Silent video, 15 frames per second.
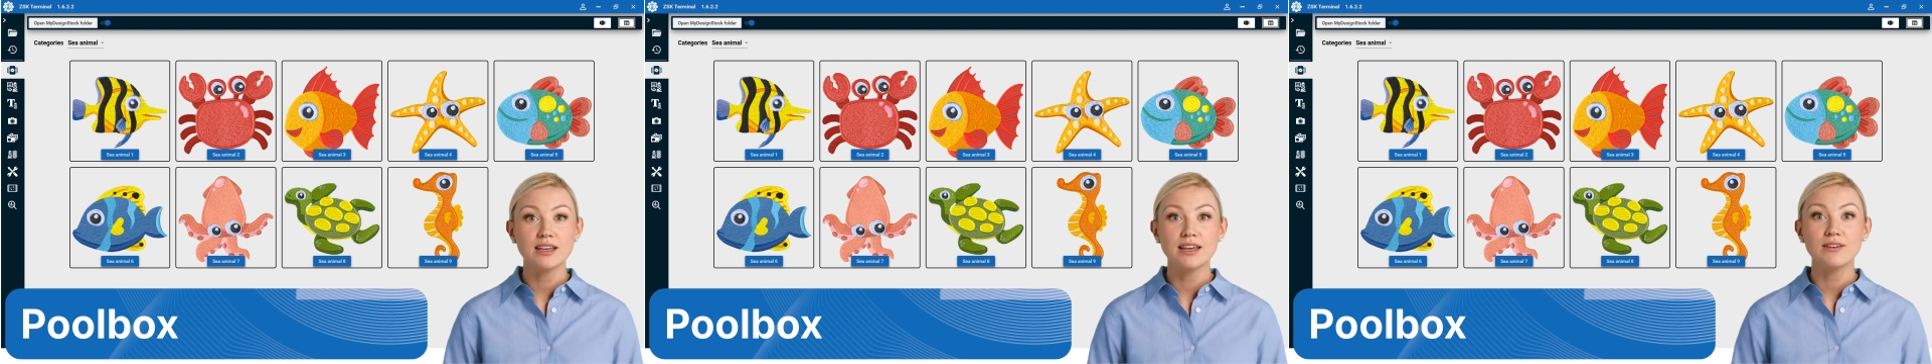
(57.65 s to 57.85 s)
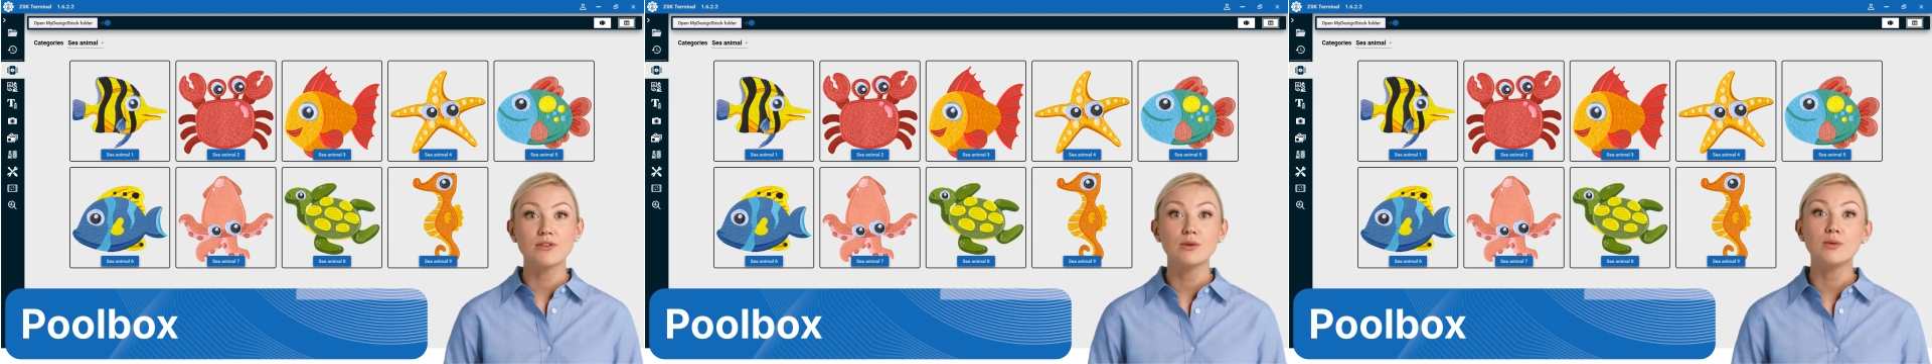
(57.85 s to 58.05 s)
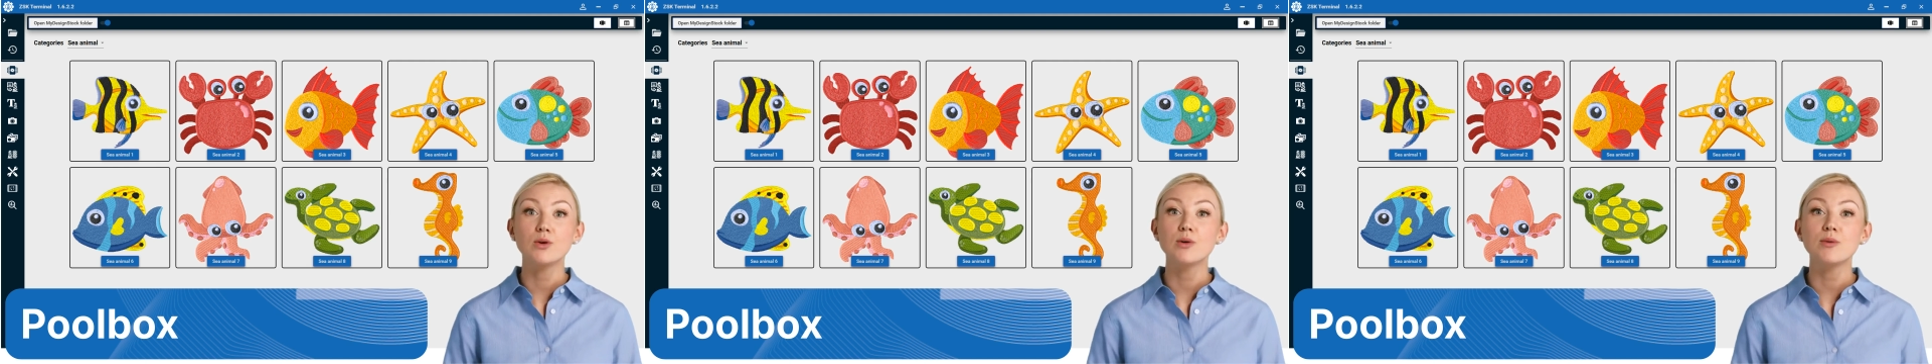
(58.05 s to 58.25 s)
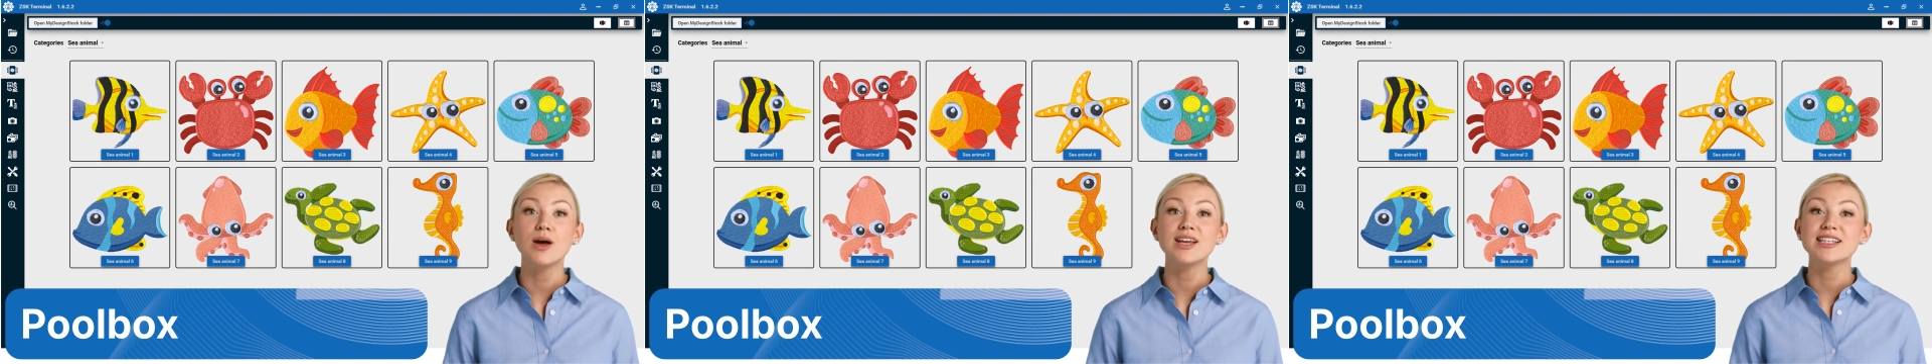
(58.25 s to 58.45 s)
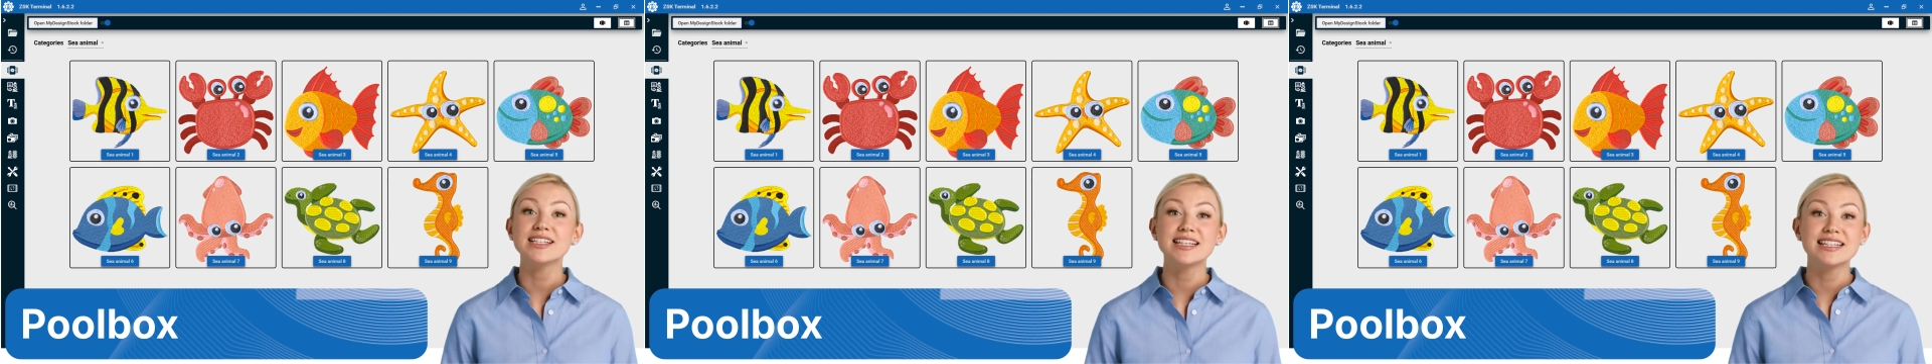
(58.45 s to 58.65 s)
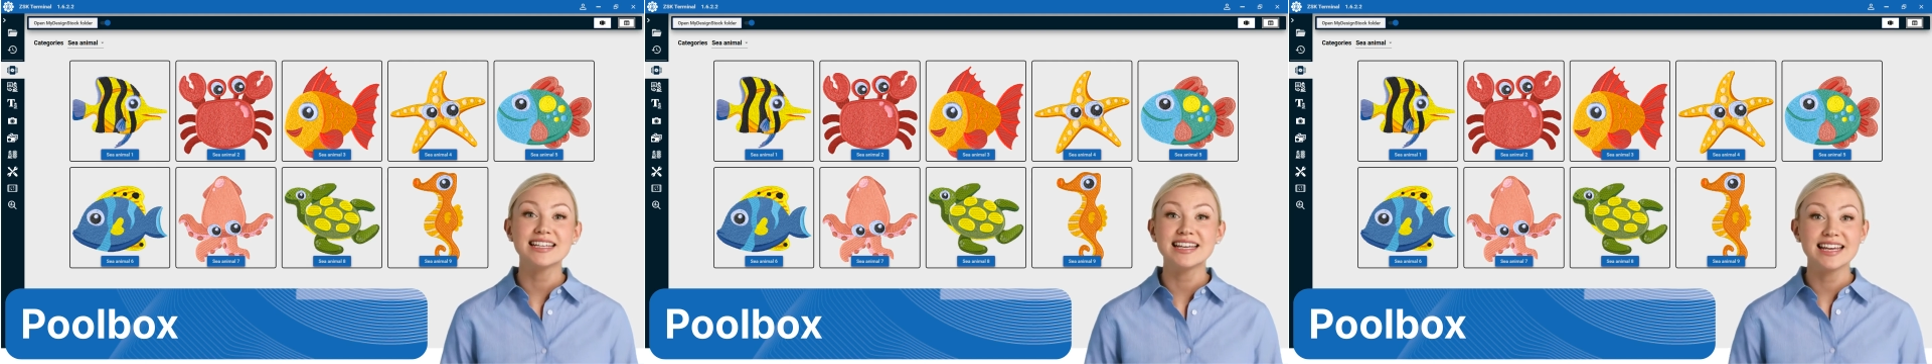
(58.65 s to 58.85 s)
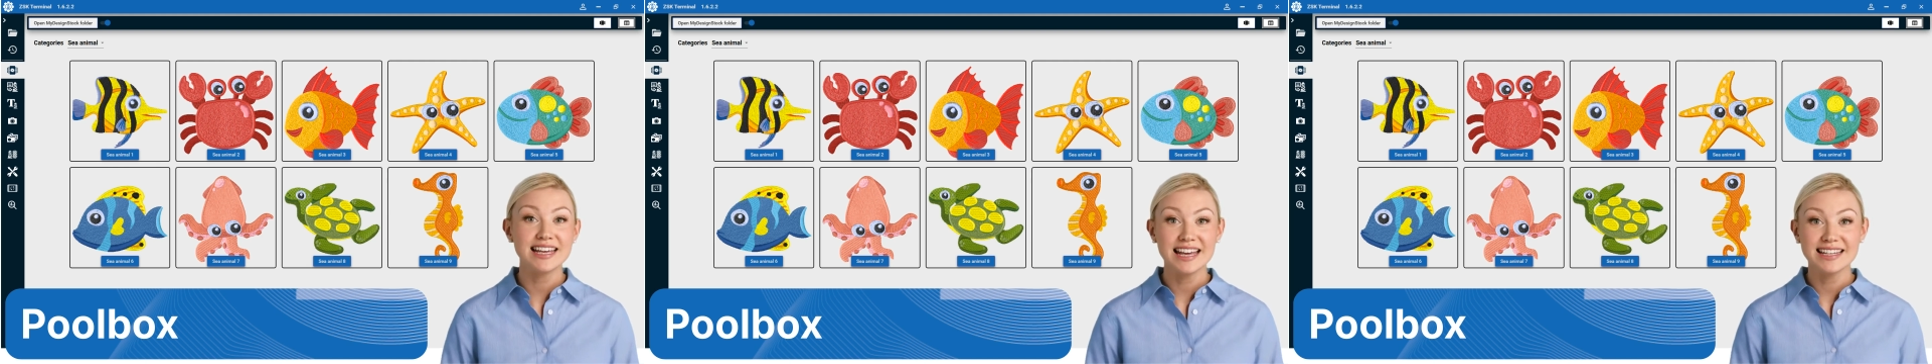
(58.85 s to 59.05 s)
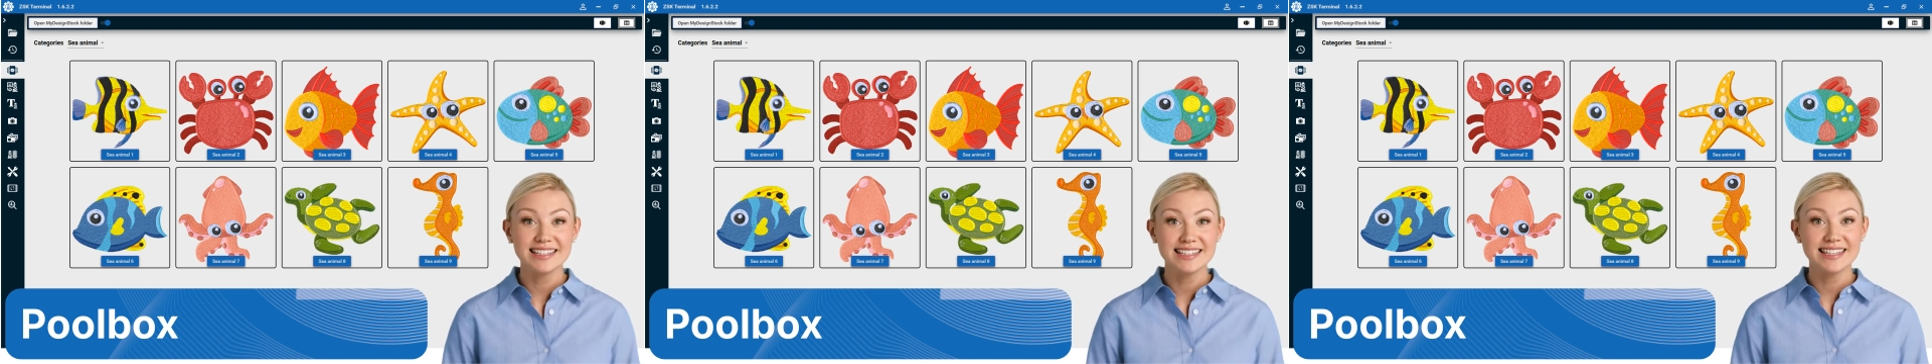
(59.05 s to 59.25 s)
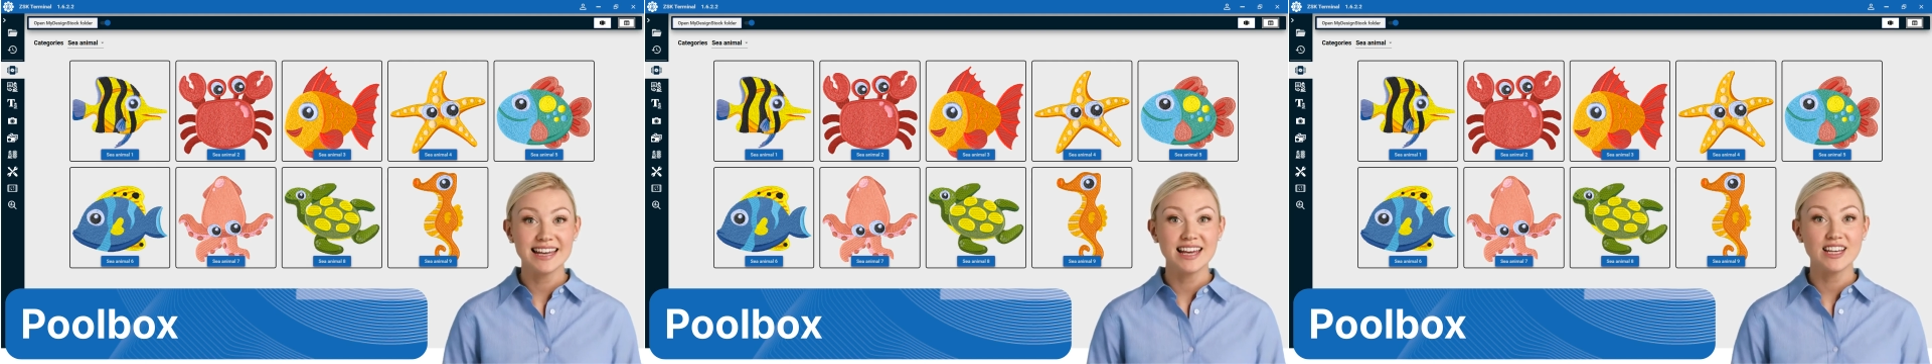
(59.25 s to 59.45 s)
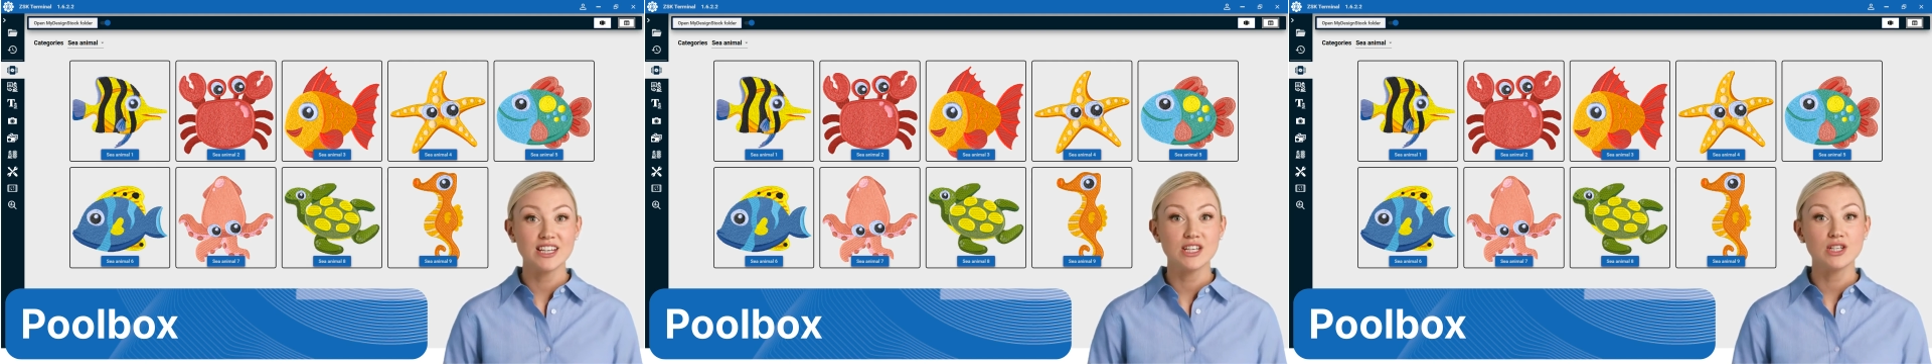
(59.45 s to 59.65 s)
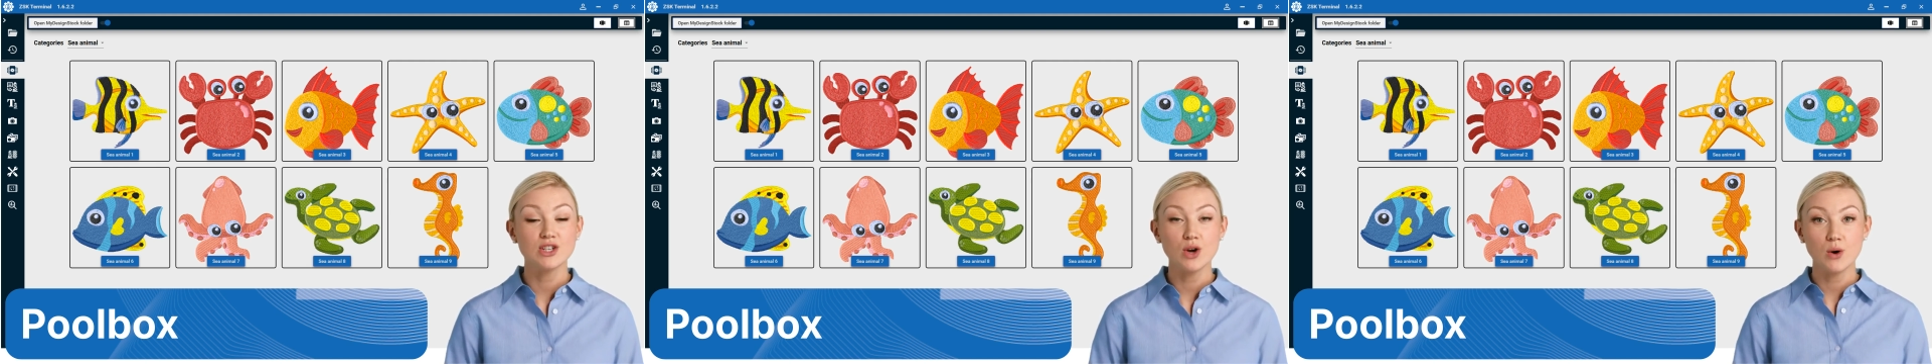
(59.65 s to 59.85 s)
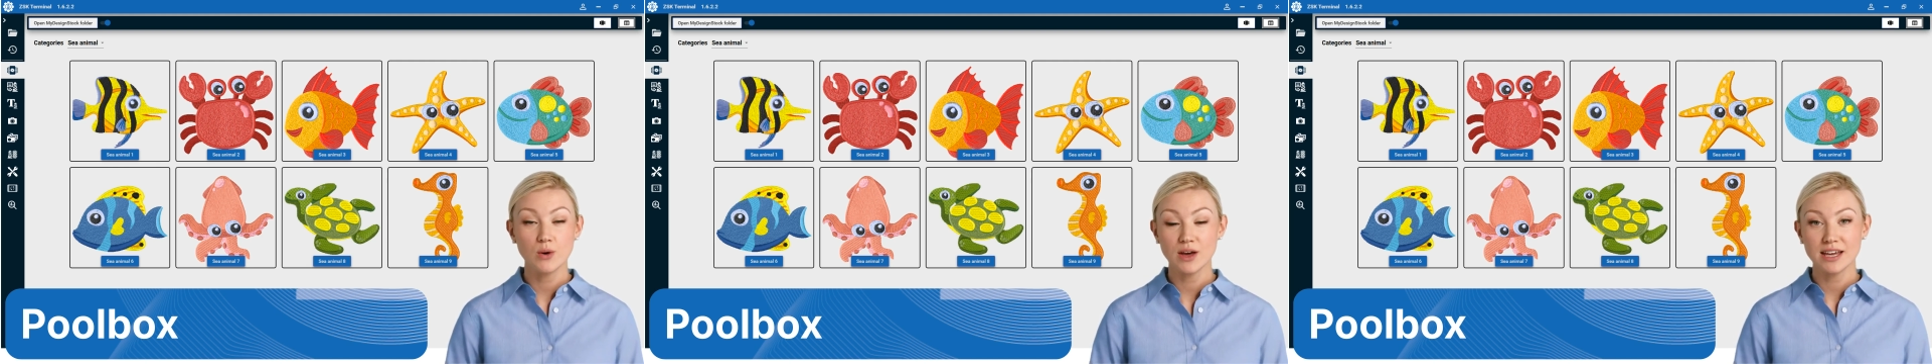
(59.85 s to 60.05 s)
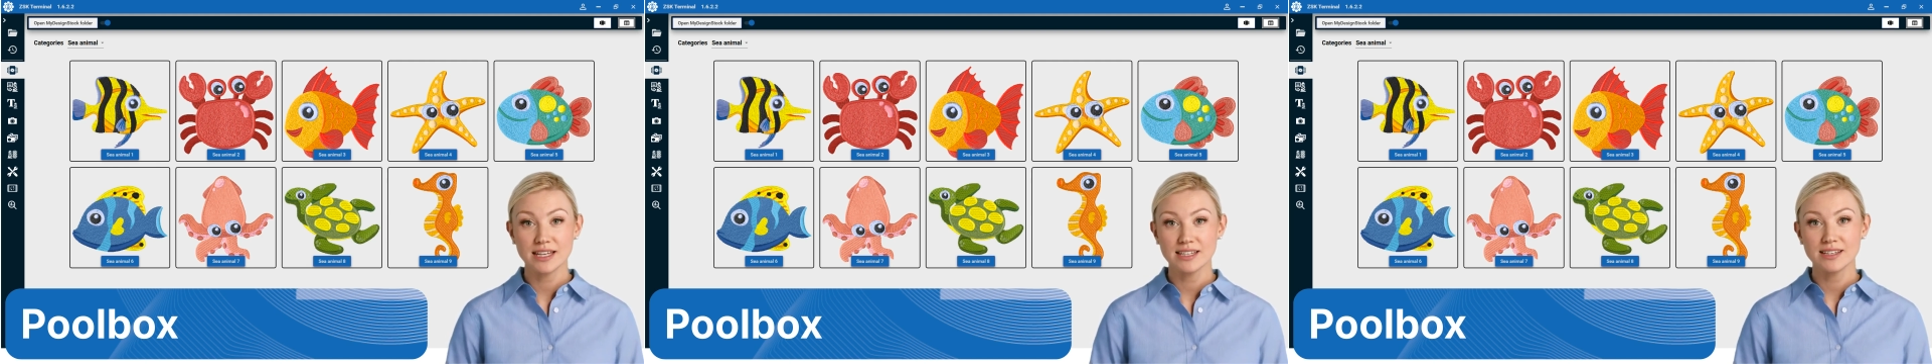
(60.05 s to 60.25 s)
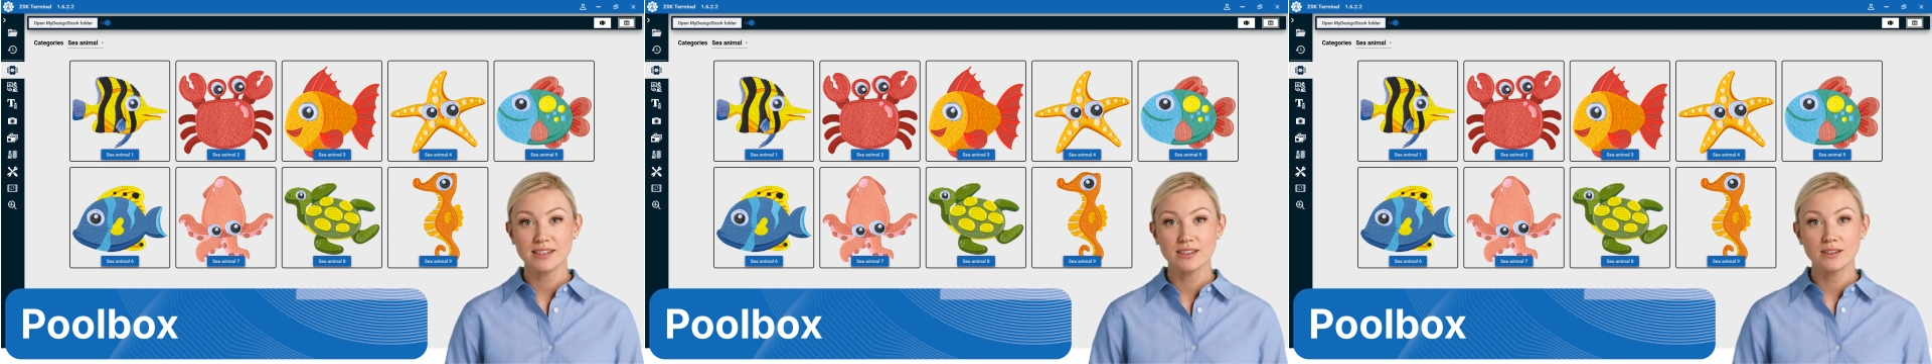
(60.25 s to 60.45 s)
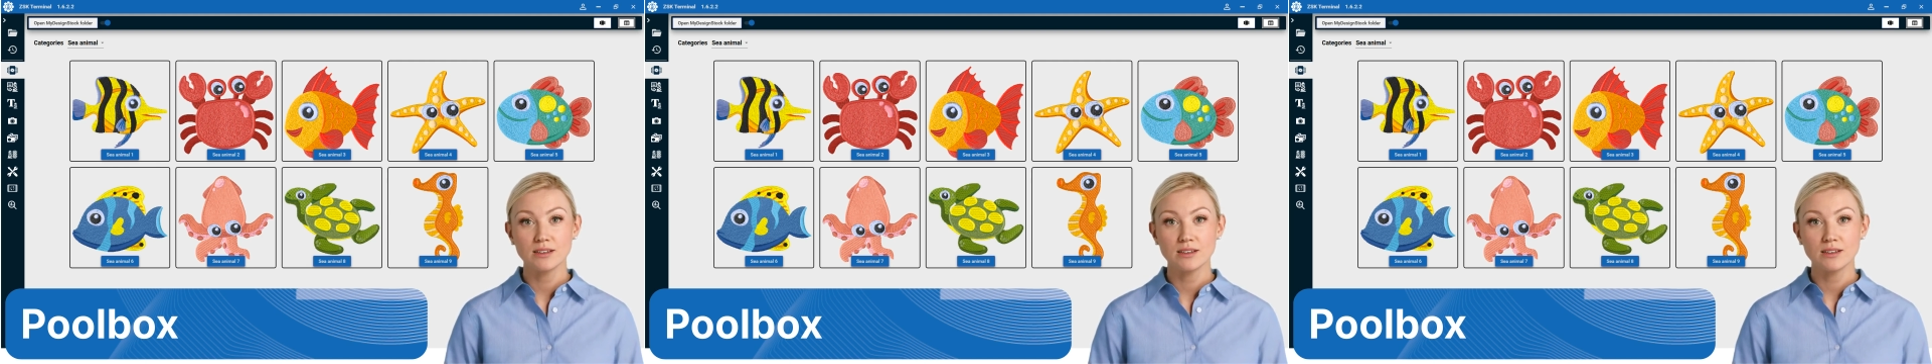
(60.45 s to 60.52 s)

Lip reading: If your PoolBox isn't connected yet, no worries.